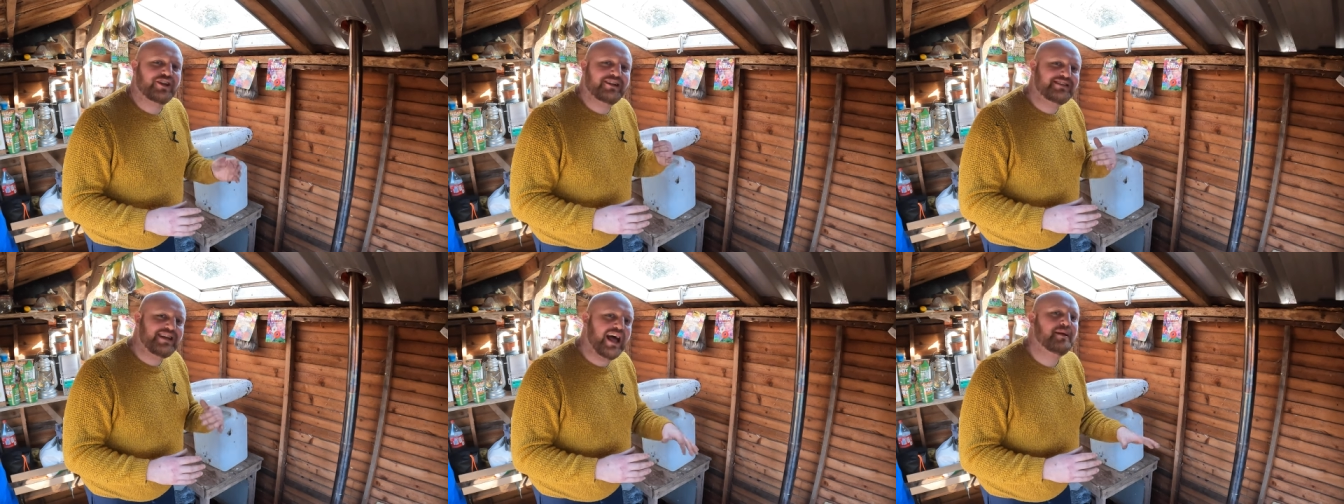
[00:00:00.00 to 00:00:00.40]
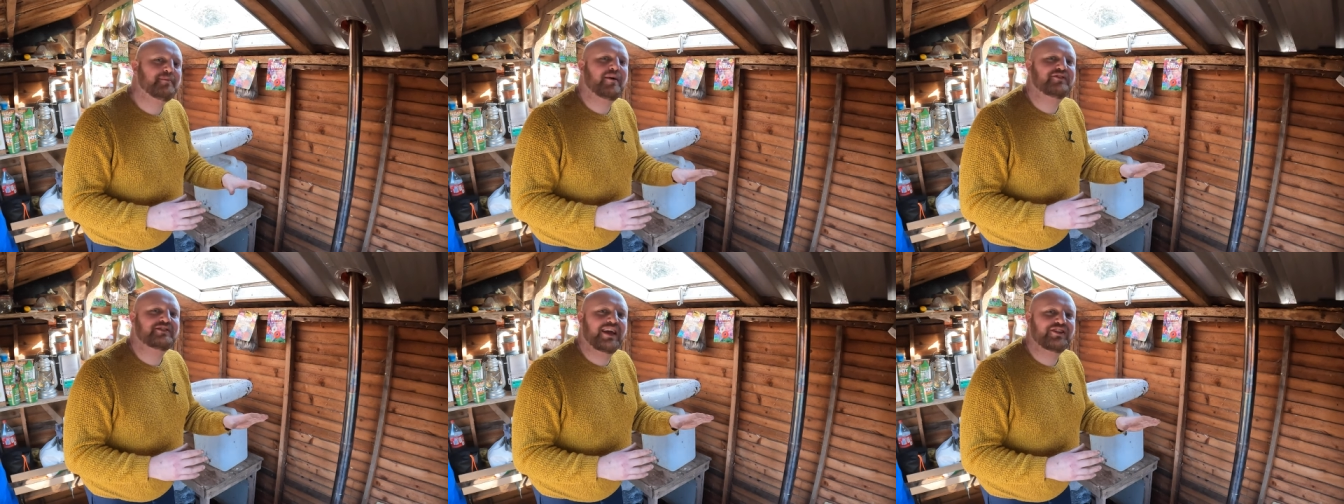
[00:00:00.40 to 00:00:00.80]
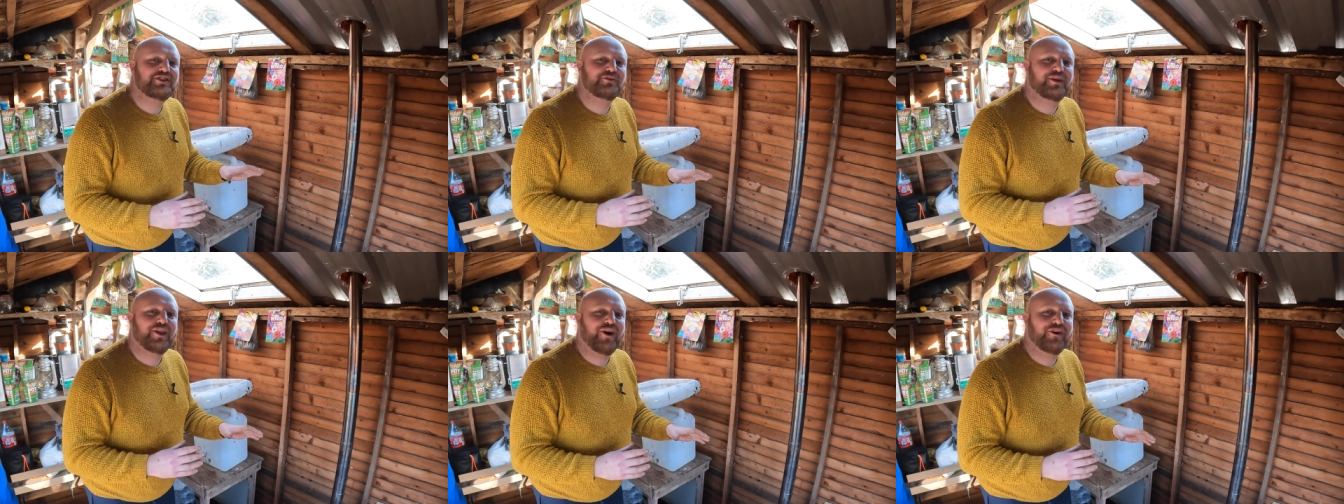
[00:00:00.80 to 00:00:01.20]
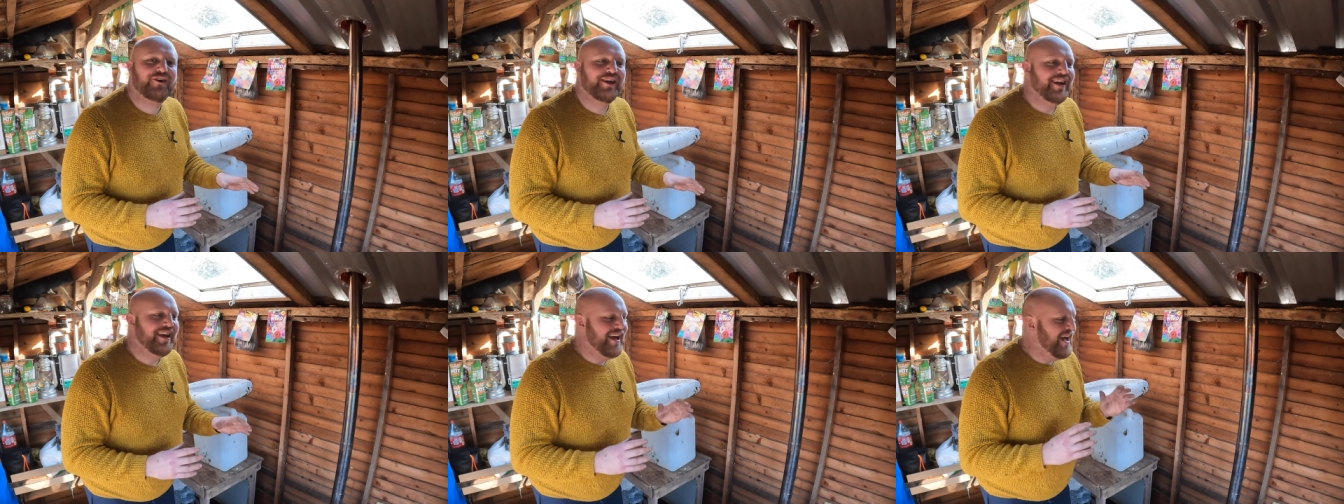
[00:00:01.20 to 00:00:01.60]
and tell them I've sent you along
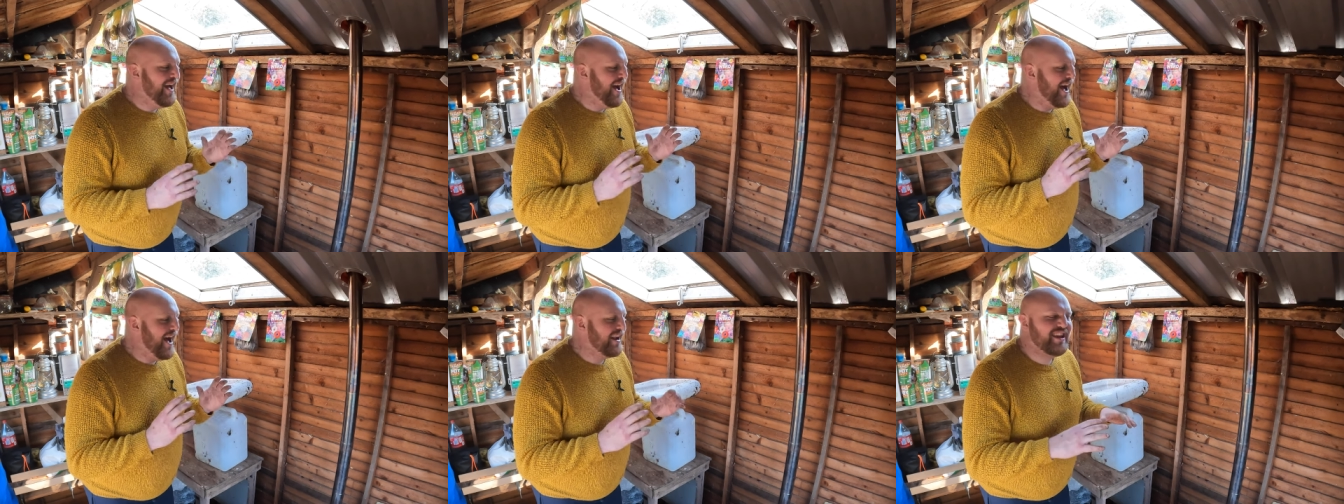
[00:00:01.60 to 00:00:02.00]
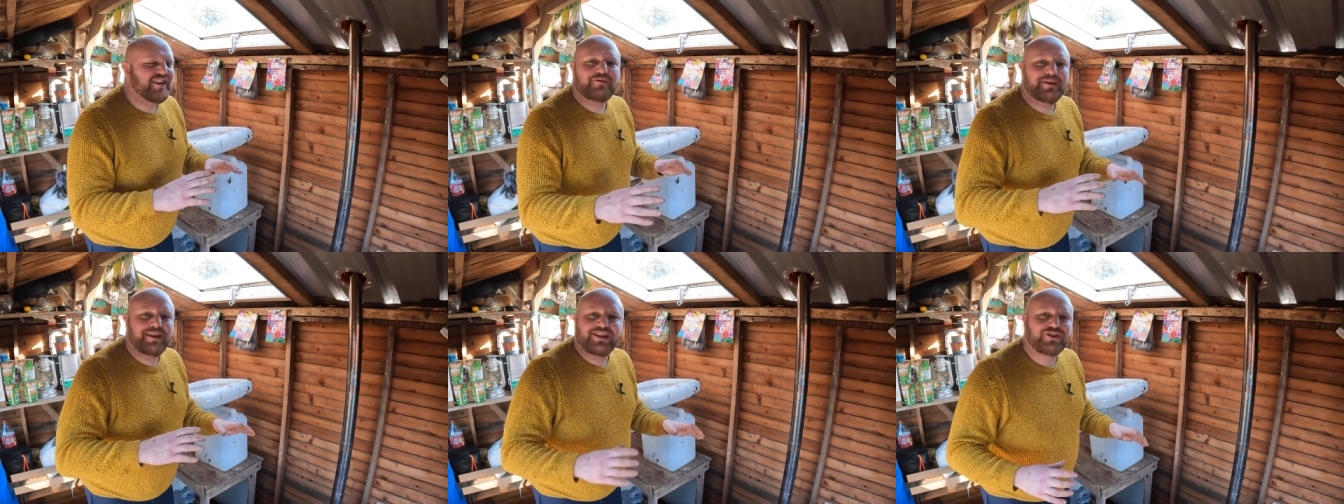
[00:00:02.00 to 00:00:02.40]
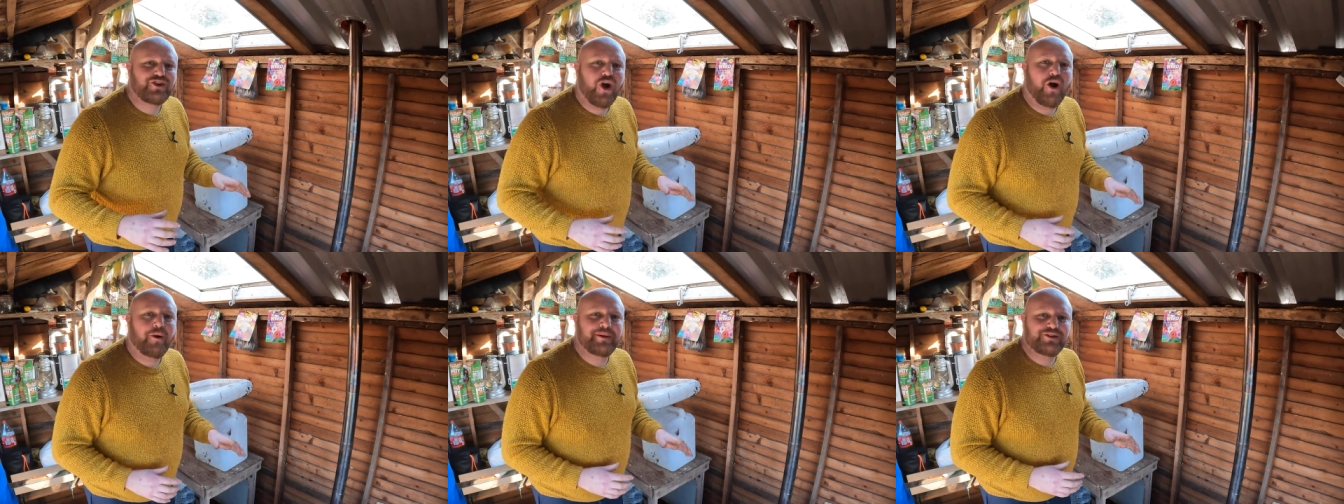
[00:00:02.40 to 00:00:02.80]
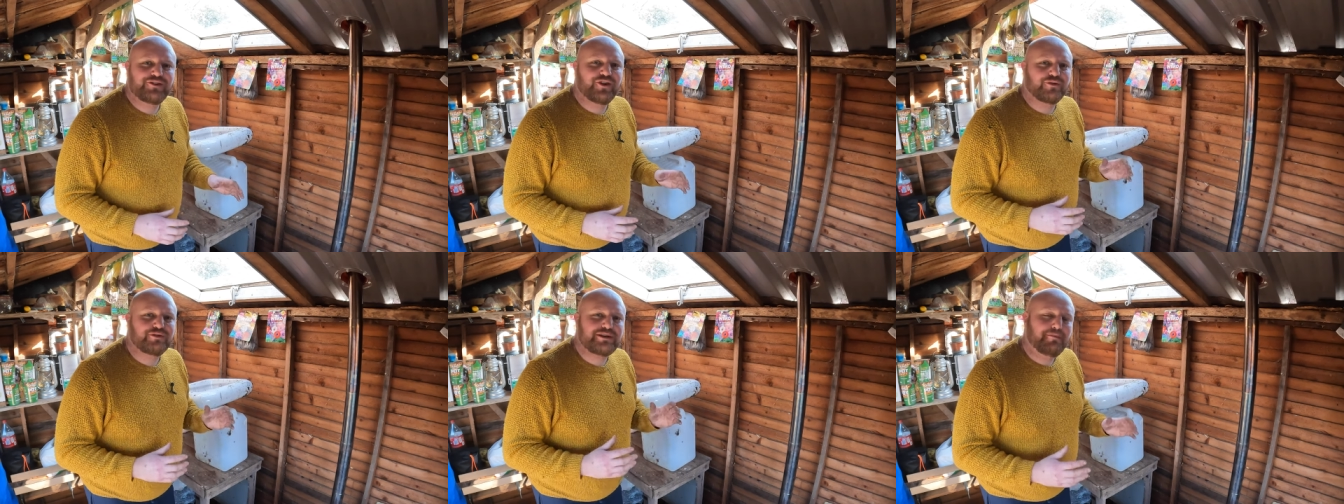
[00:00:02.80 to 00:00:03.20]
and give them a little comment, you
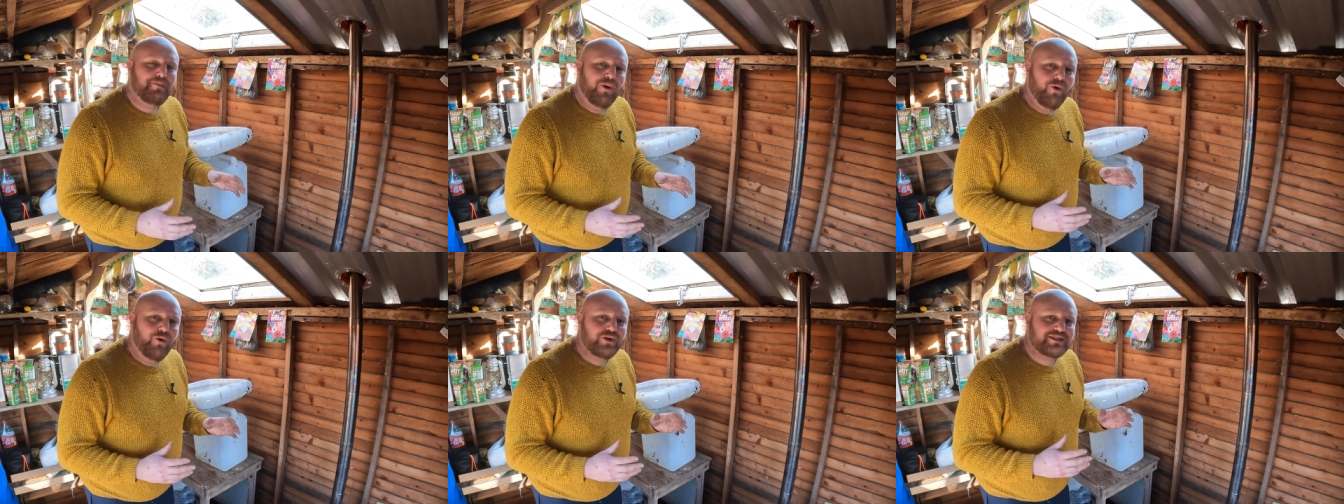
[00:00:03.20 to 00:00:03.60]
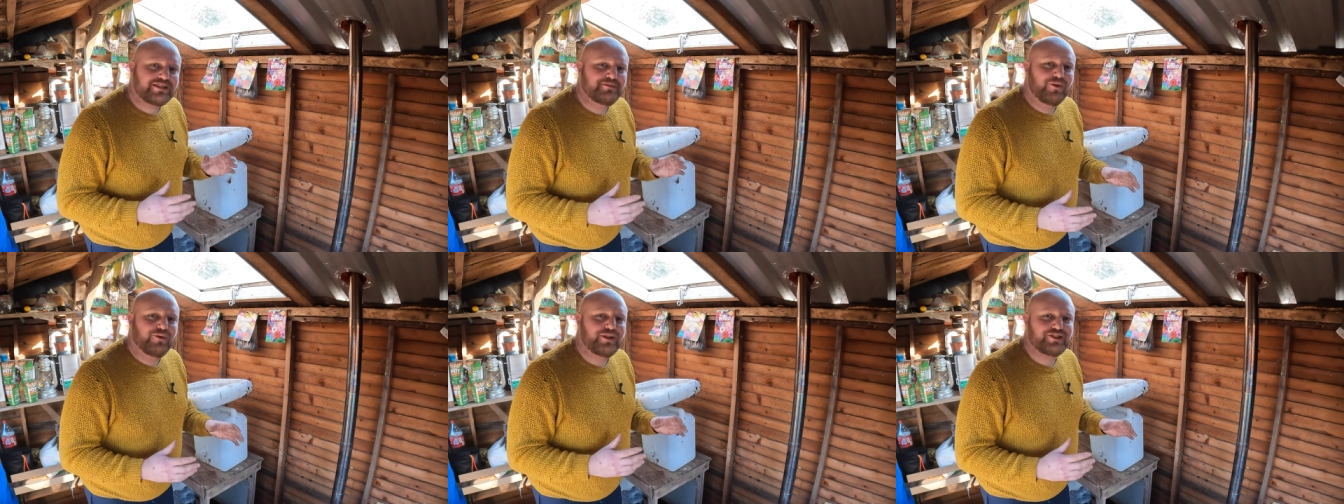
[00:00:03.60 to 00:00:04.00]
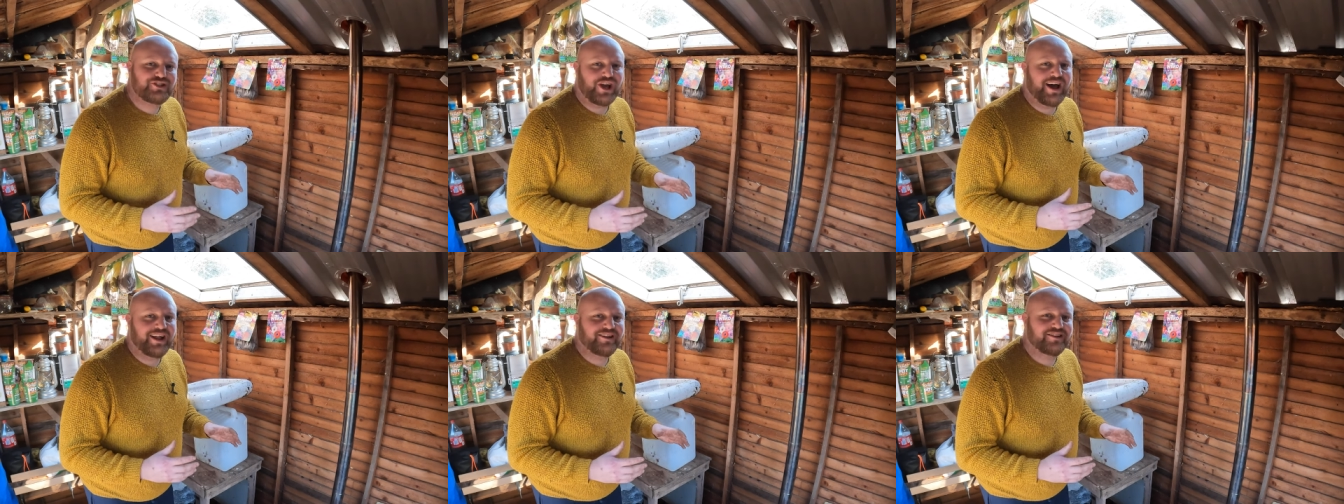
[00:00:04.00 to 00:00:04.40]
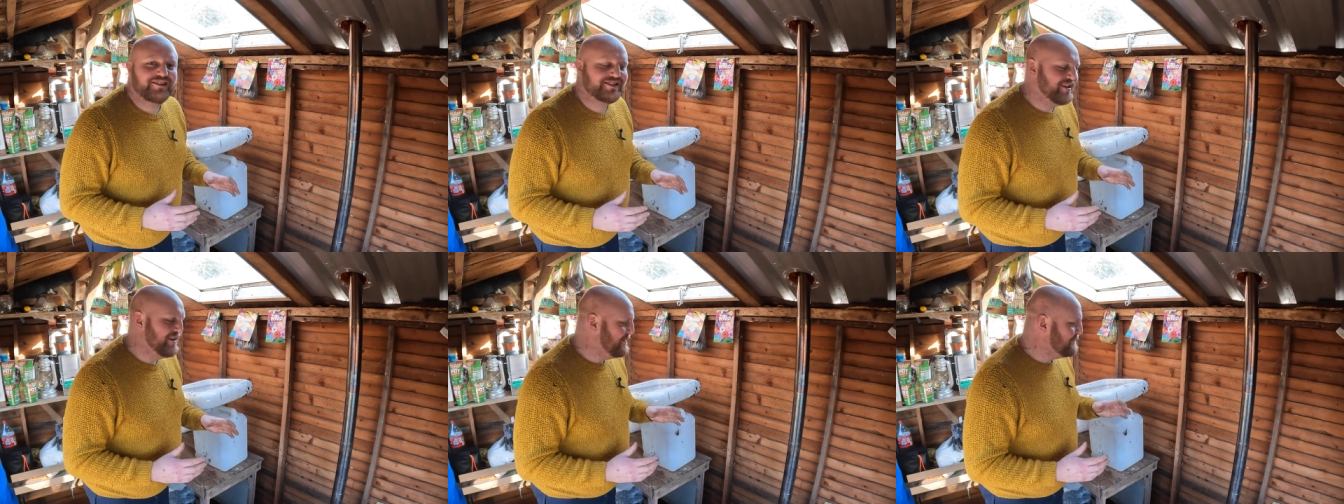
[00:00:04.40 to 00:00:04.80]
know, support smaller channels.